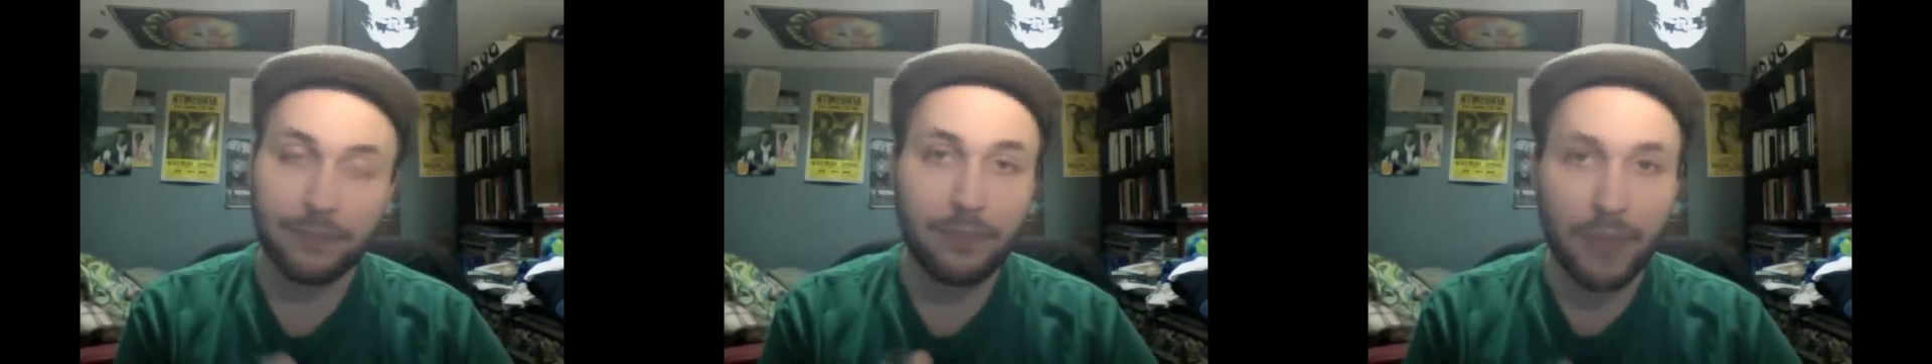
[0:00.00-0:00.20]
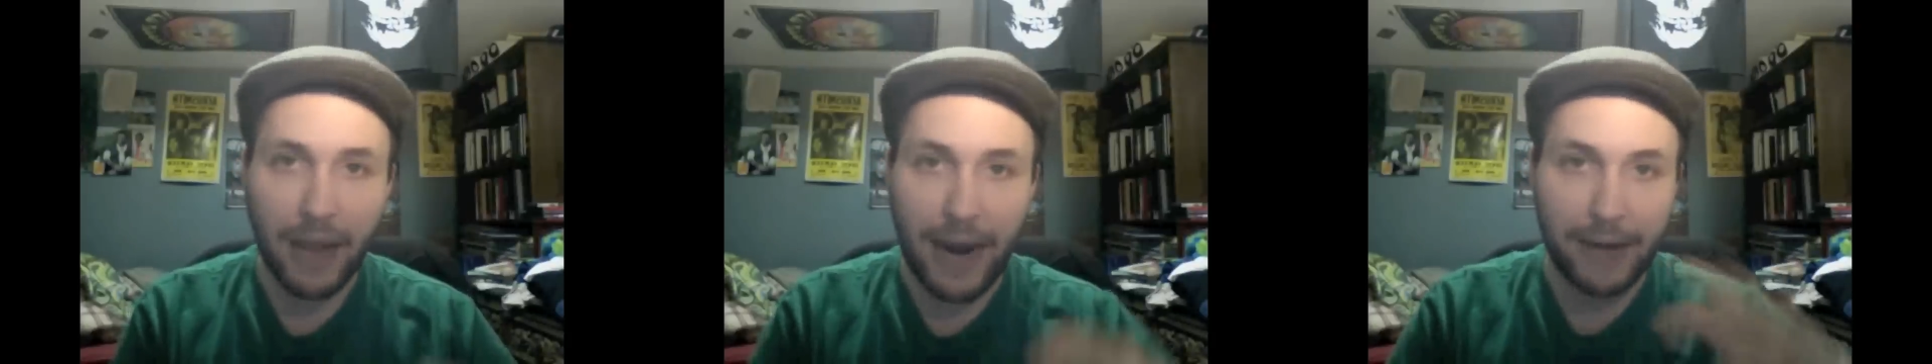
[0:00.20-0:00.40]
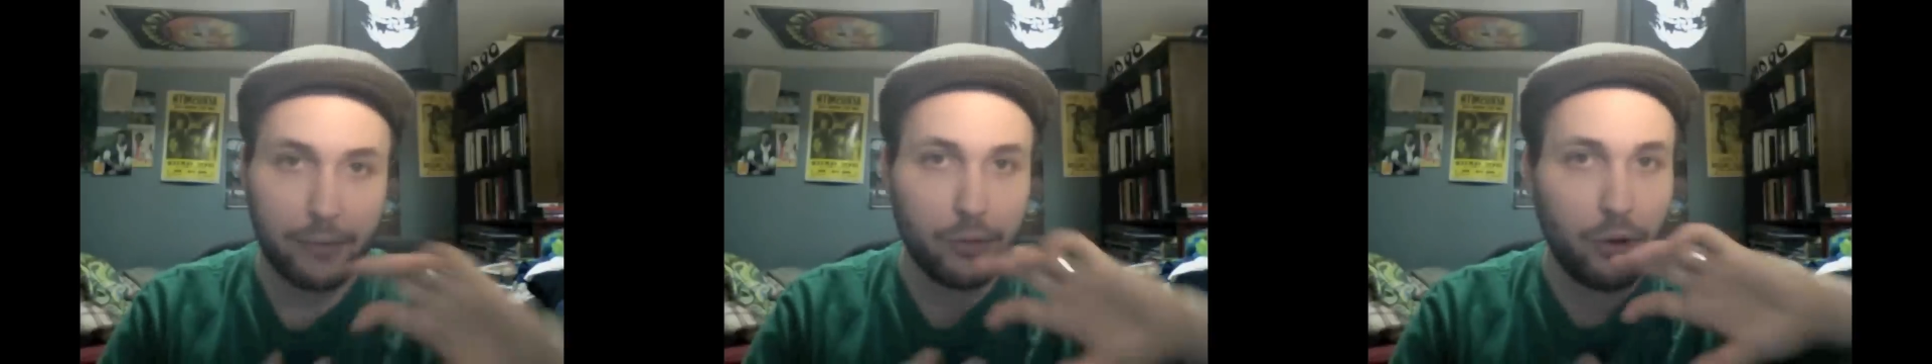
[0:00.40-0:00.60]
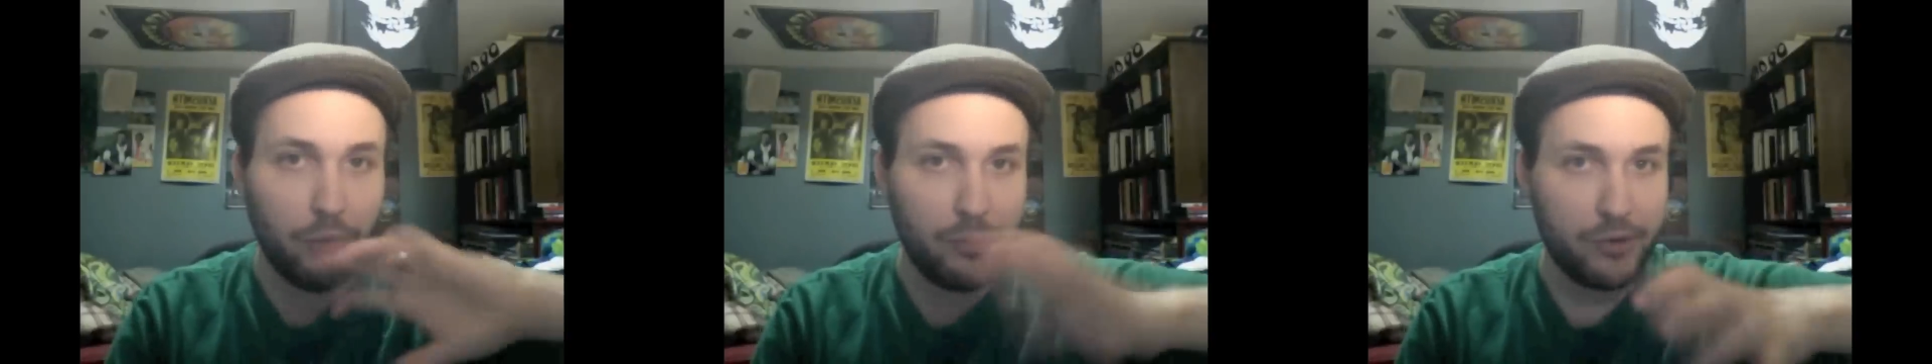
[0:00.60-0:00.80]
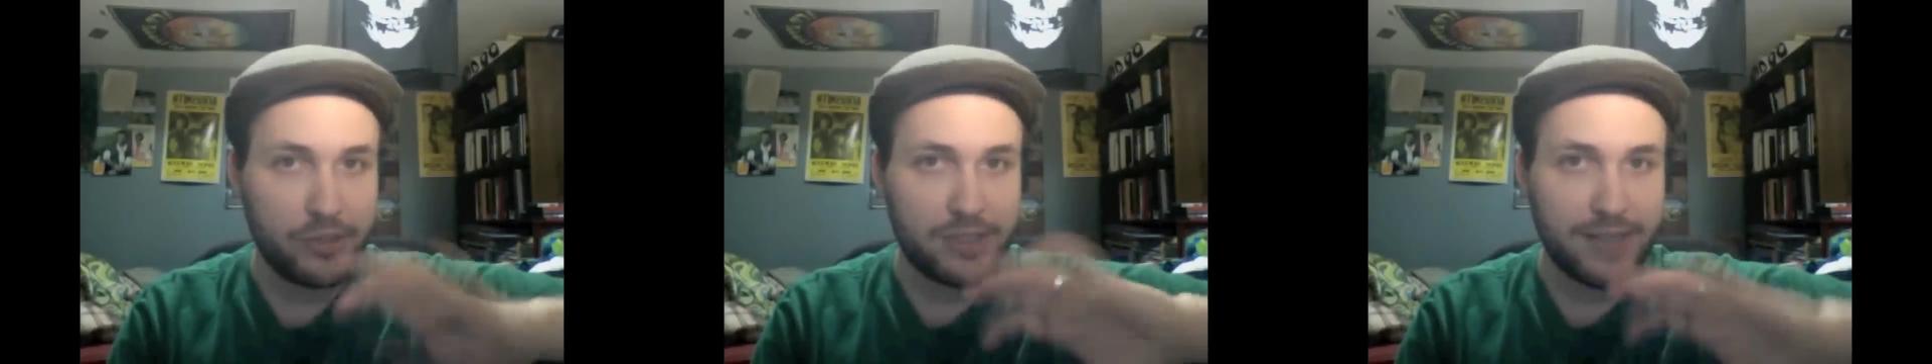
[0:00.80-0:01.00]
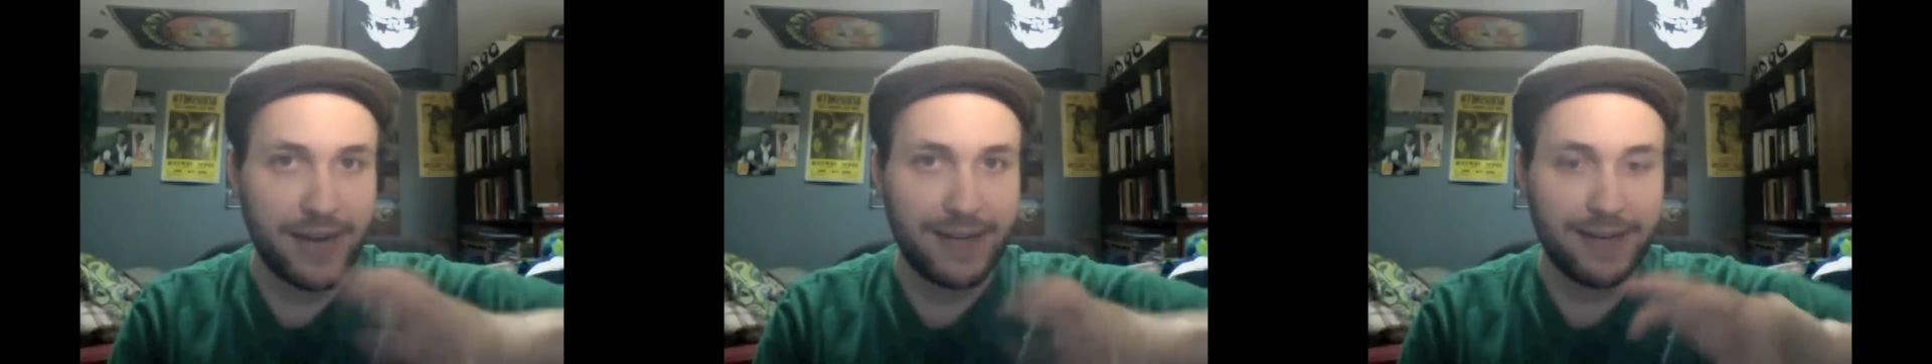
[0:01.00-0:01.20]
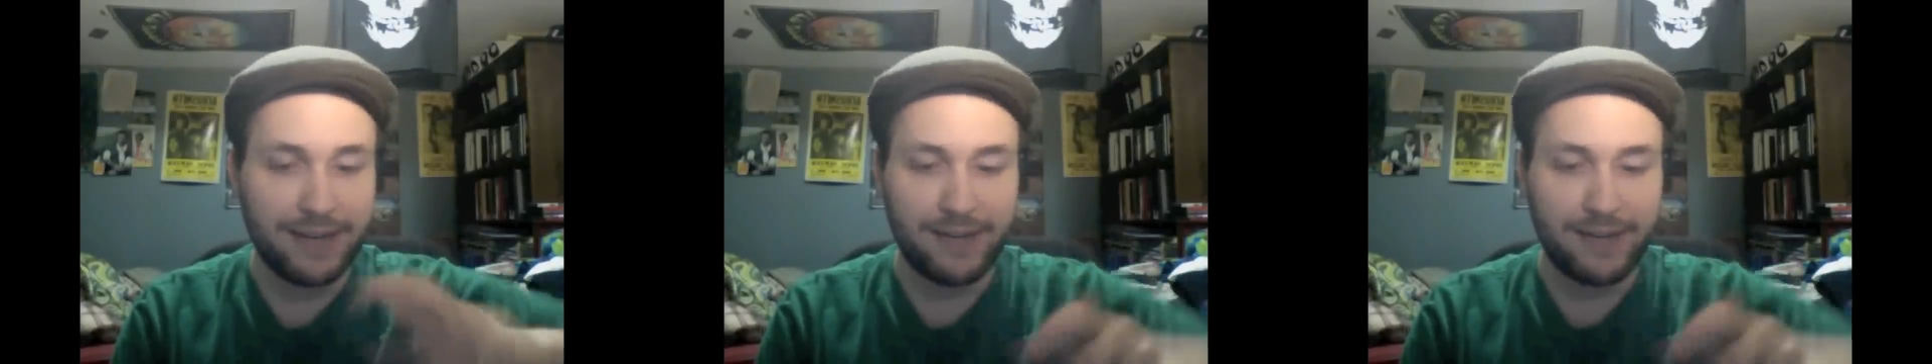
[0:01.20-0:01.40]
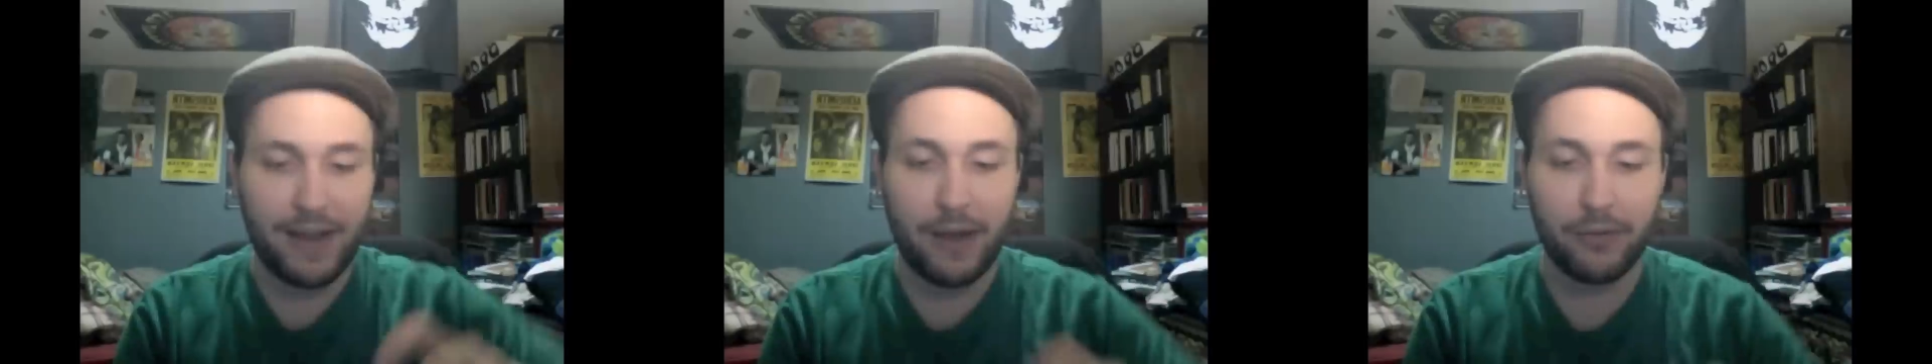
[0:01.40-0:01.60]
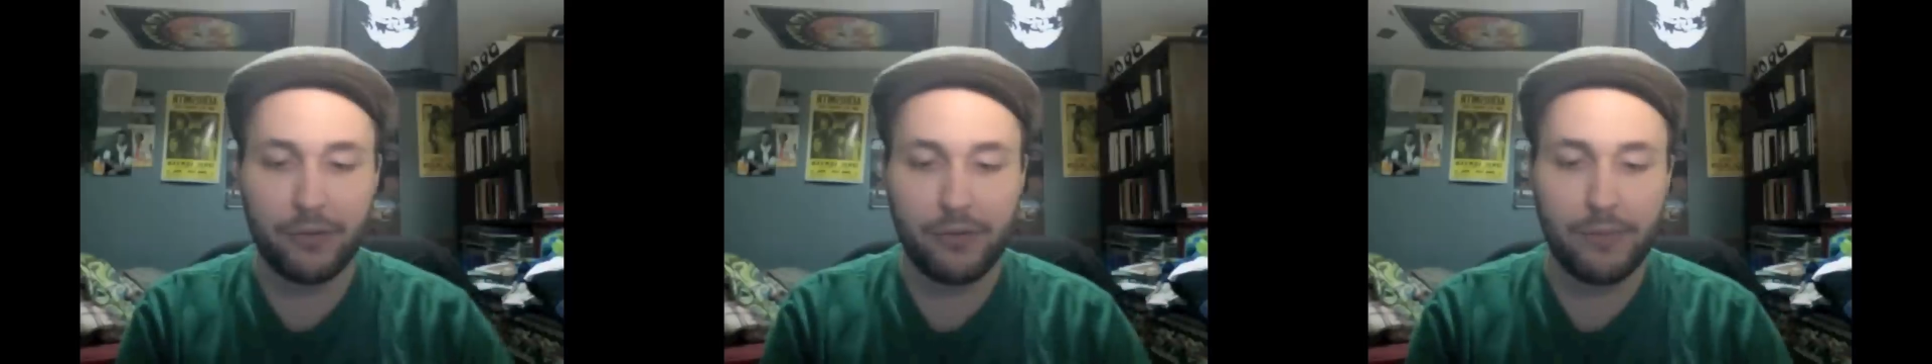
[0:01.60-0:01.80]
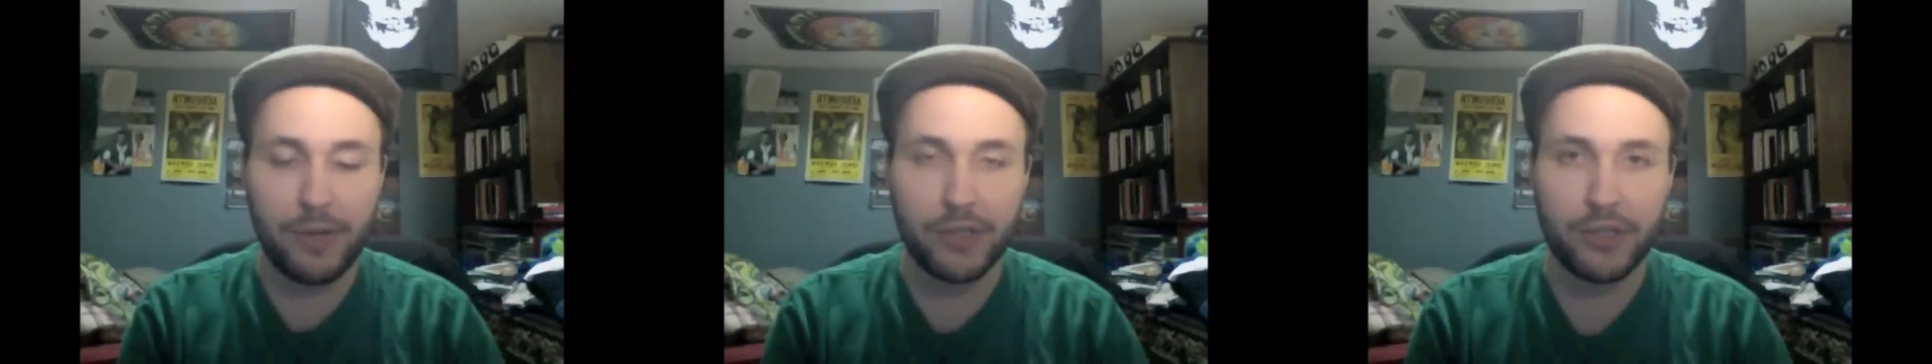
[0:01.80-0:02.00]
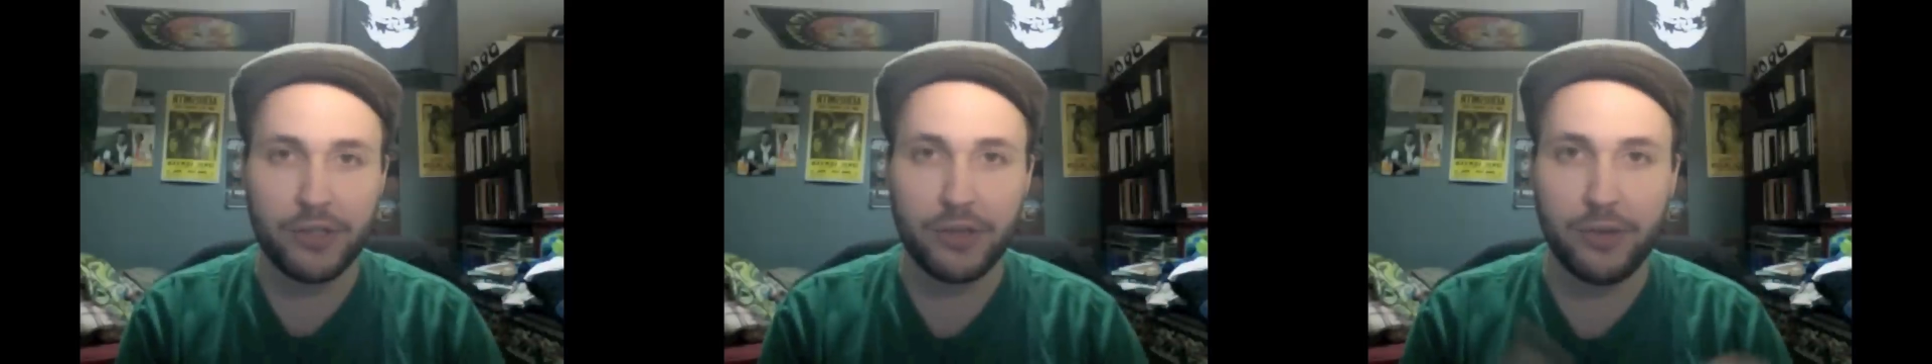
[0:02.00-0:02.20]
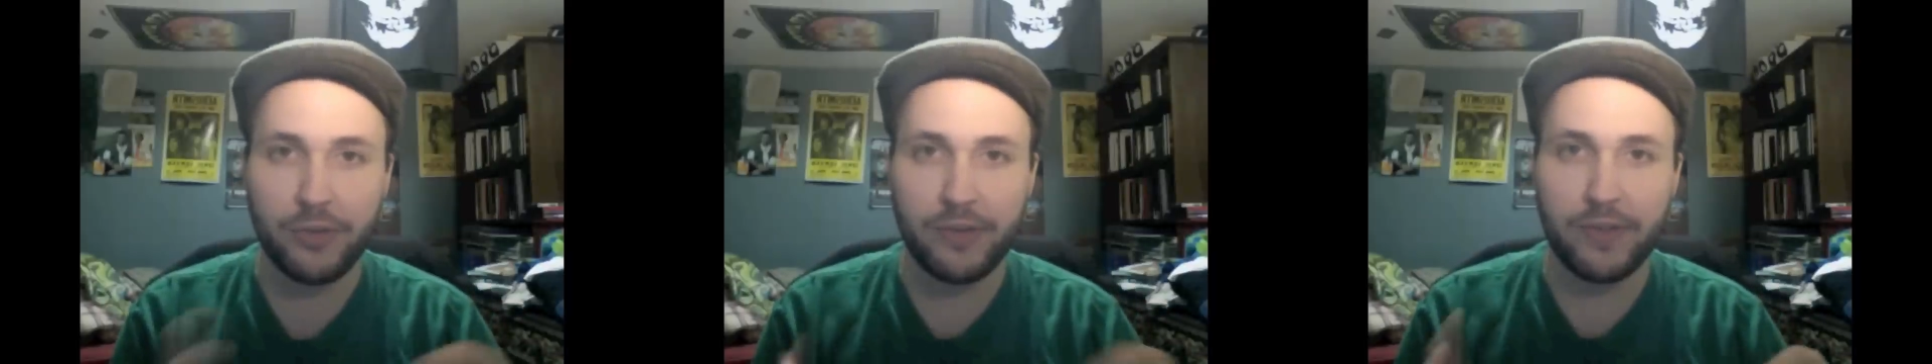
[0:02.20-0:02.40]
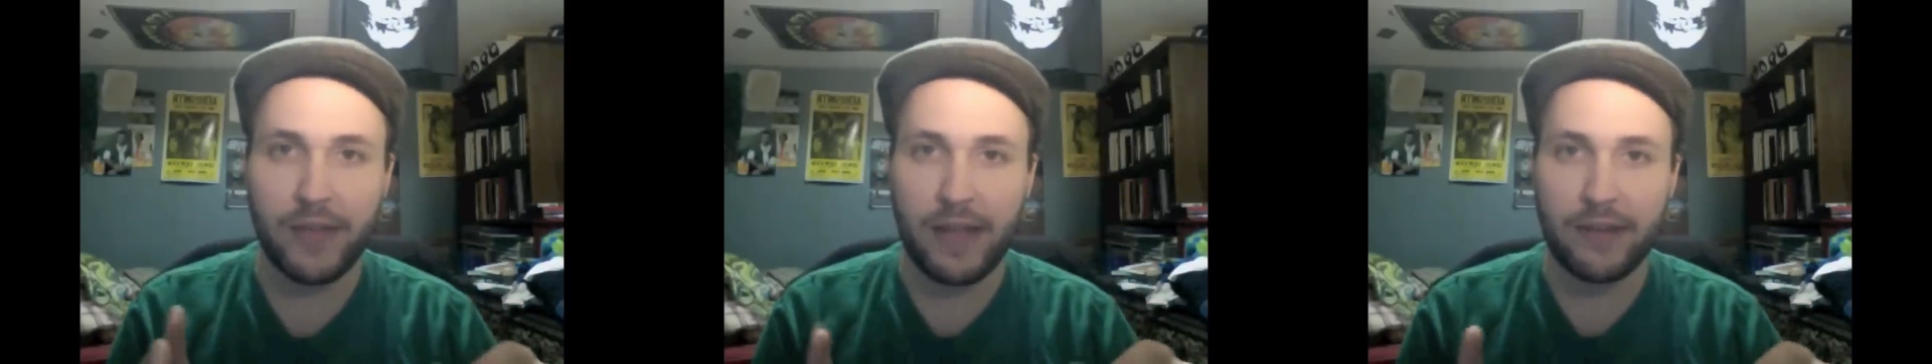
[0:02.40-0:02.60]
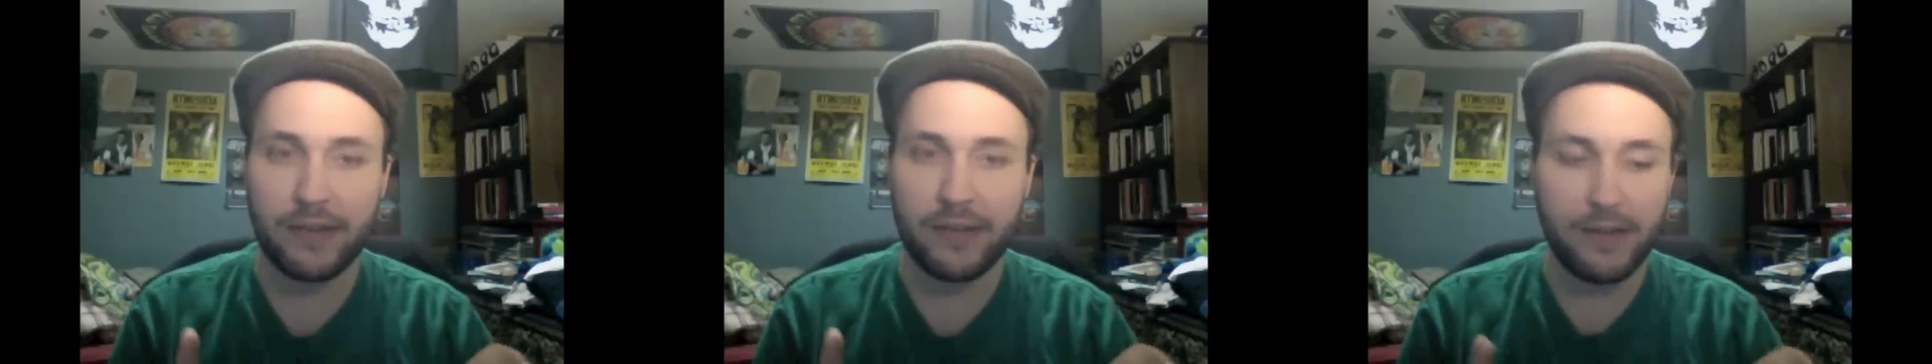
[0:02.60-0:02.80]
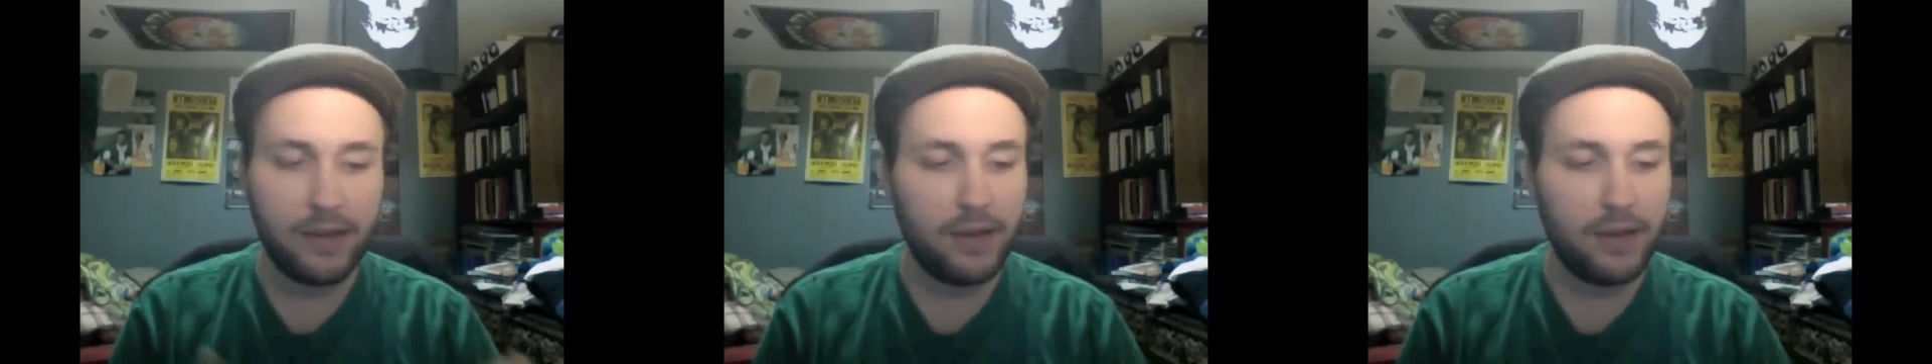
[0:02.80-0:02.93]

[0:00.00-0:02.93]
I don't know if they're just tightening down too much and losing that